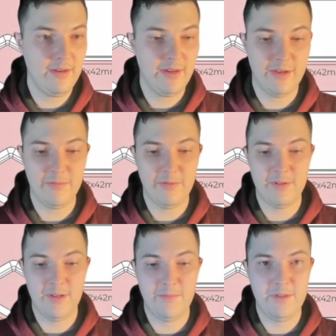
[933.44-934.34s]
Now I'm going to
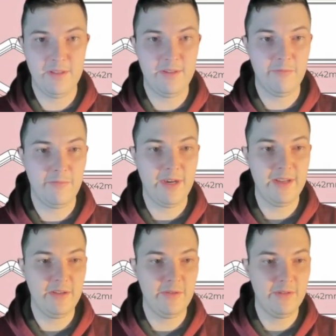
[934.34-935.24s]
update the Y
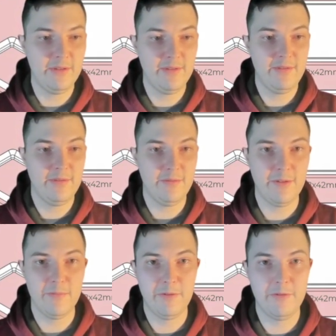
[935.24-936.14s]
units to an
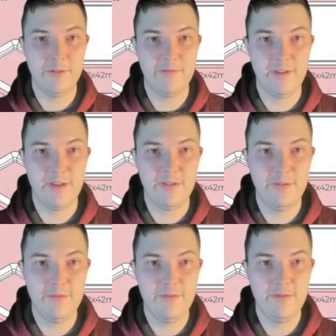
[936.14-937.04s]
arbitrary
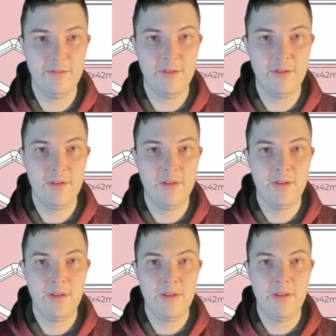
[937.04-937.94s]
value,
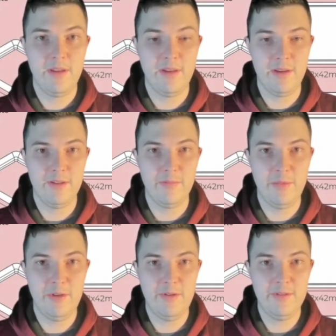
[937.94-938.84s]
and it
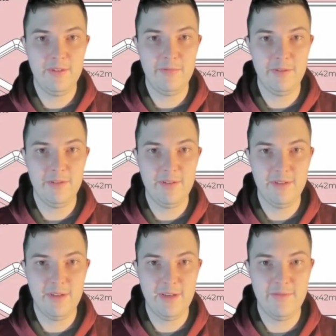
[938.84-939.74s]
appears that we still
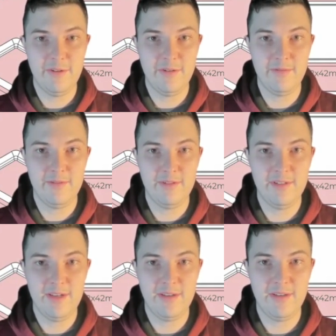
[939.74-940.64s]
have our
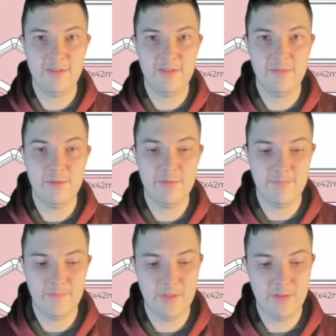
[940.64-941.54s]
stacking lip
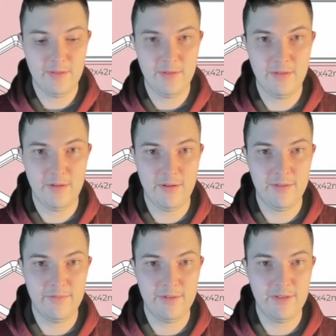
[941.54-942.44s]
on
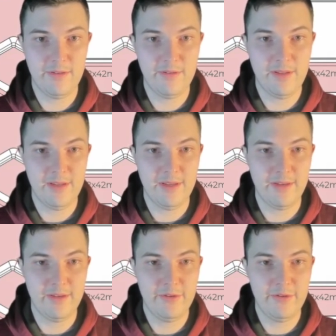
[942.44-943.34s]
every
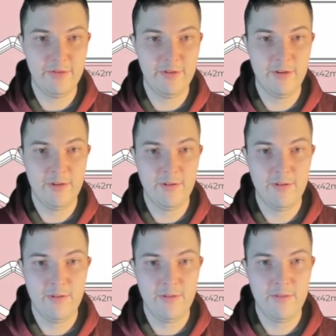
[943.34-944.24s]
edge
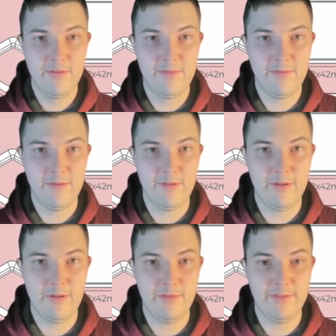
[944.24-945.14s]
for
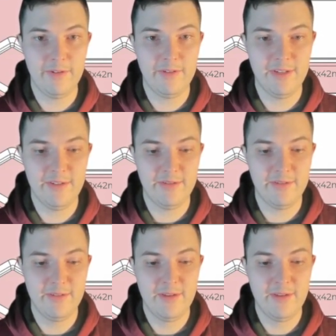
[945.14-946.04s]
all of our sections.